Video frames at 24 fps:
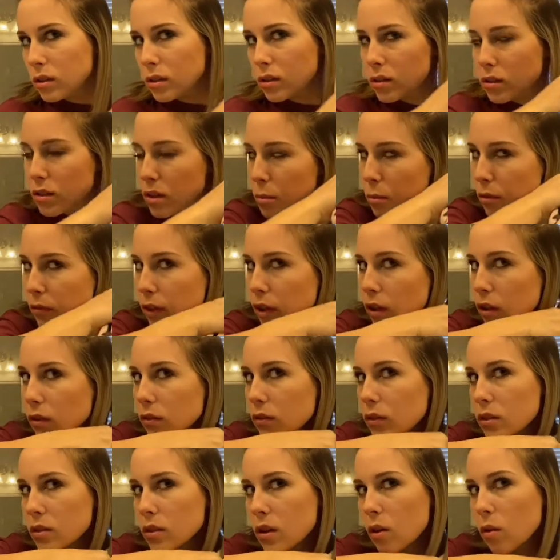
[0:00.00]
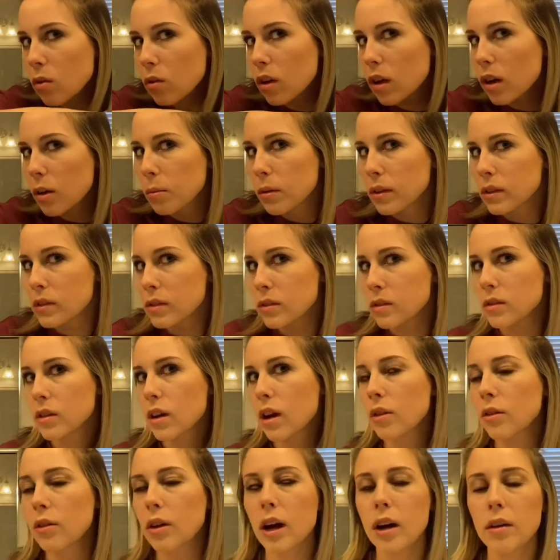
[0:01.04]
Somerville, there's not a lot of places to go.
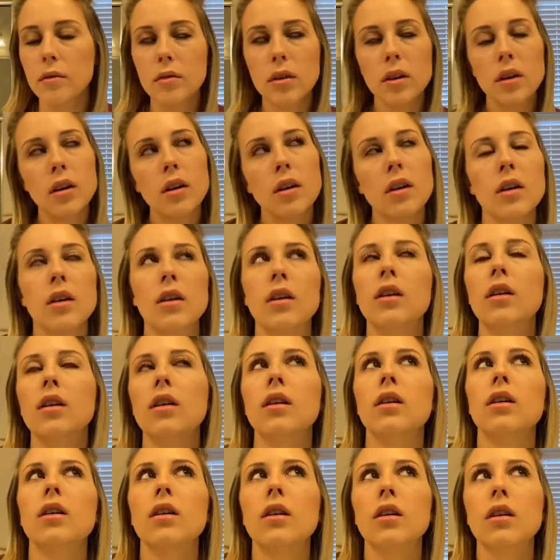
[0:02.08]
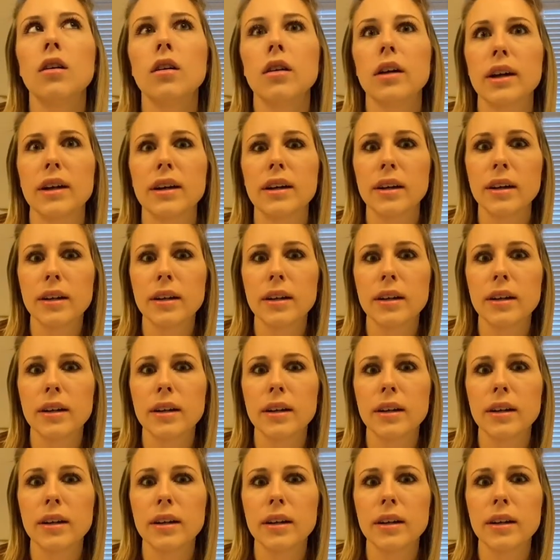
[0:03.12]
You have like